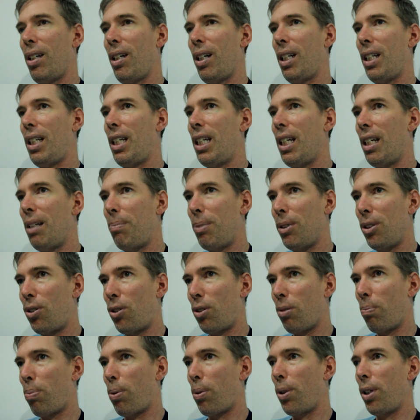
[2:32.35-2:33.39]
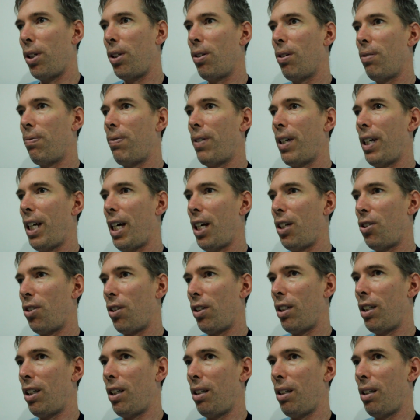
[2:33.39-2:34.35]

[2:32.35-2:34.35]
and he had been supporting her financially.